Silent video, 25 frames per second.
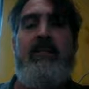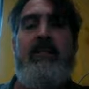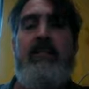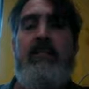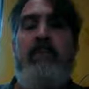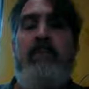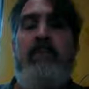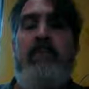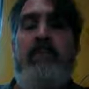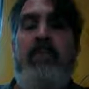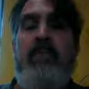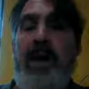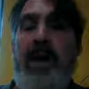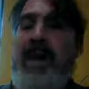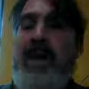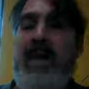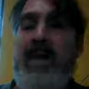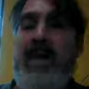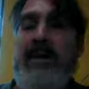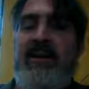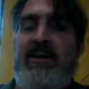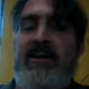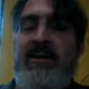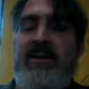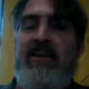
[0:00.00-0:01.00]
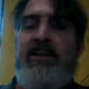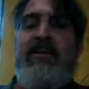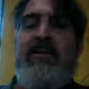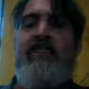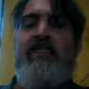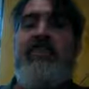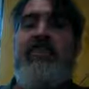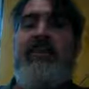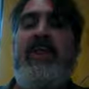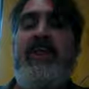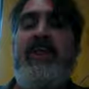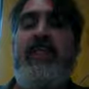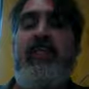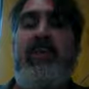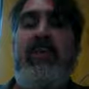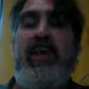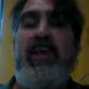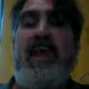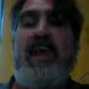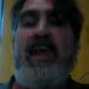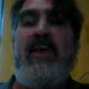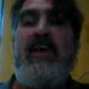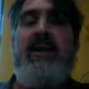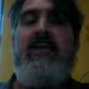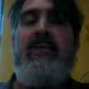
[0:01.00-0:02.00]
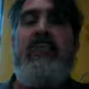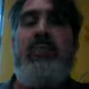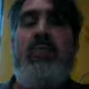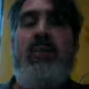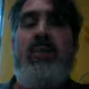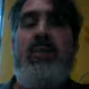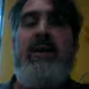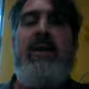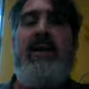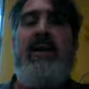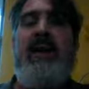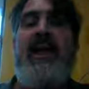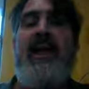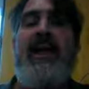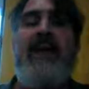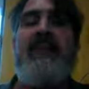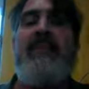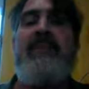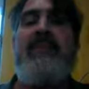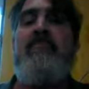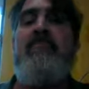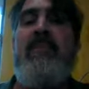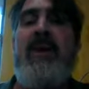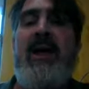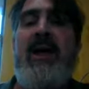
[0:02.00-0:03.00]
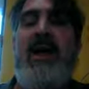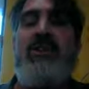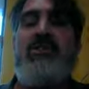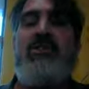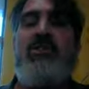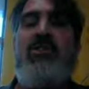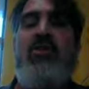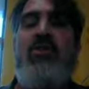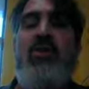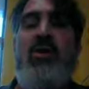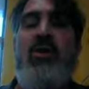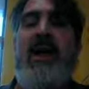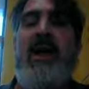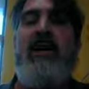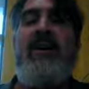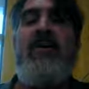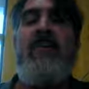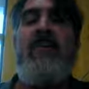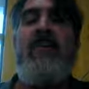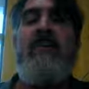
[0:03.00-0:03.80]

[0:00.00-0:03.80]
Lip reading: But the block of wood has a much greater